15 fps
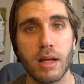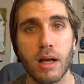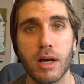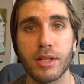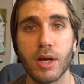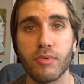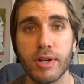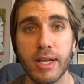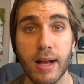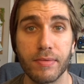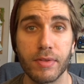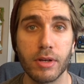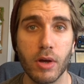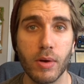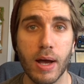
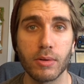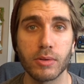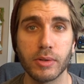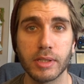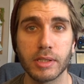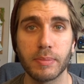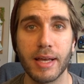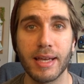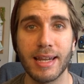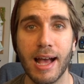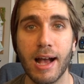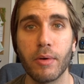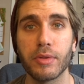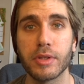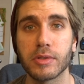know-how to explain
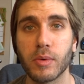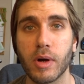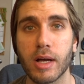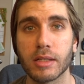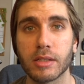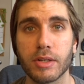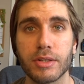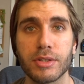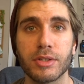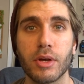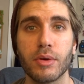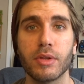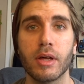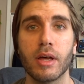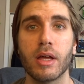how this works. I just
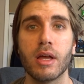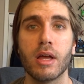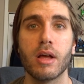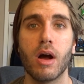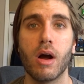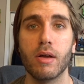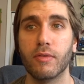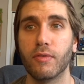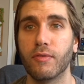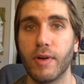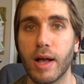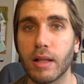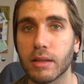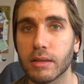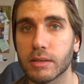know that I
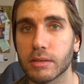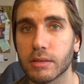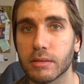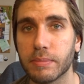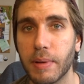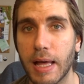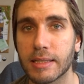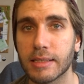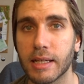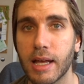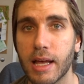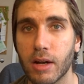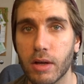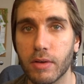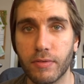felt better
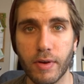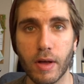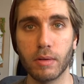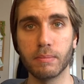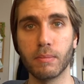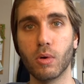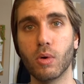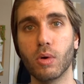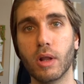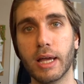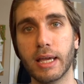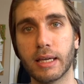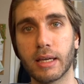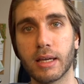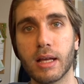and I felt more
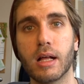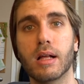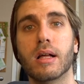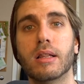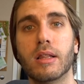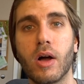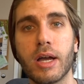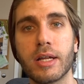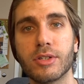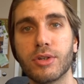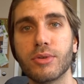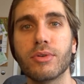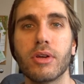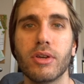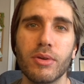like aligned.
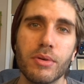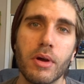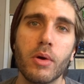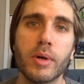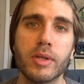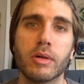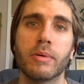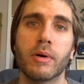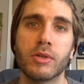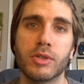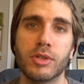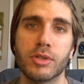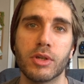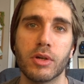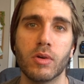You know when your
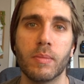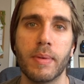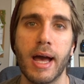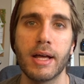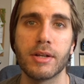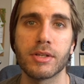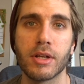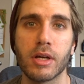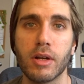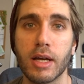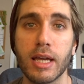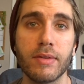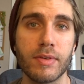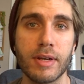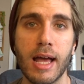posture's good or bad. You know,
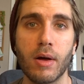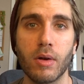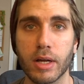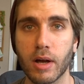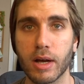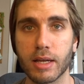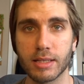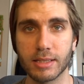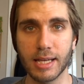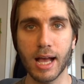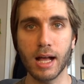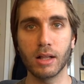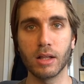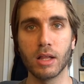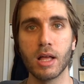like even now, like I can
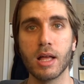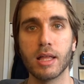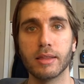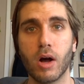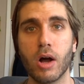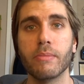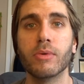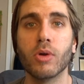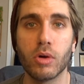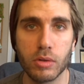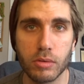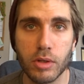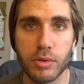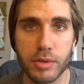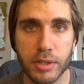tell that I'm not
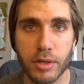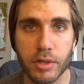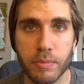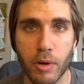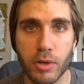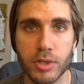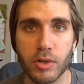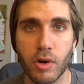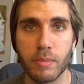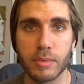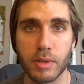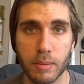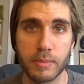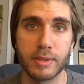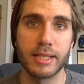using good posture.
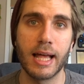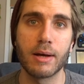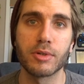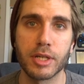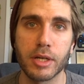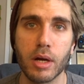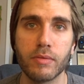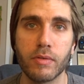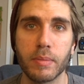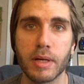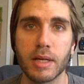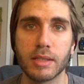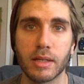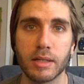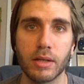I'm slouching over
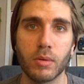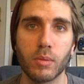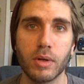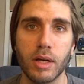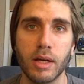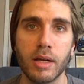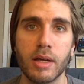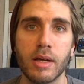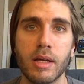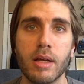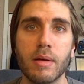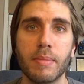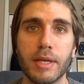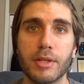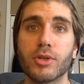because I don't want to
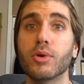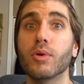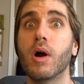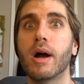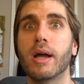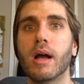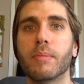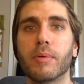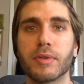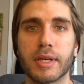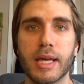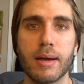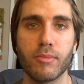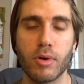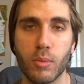be too high up on the
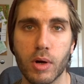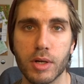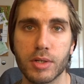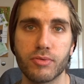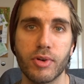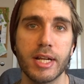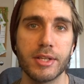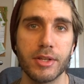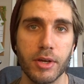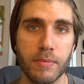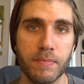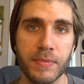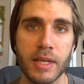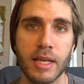camera. What I should really do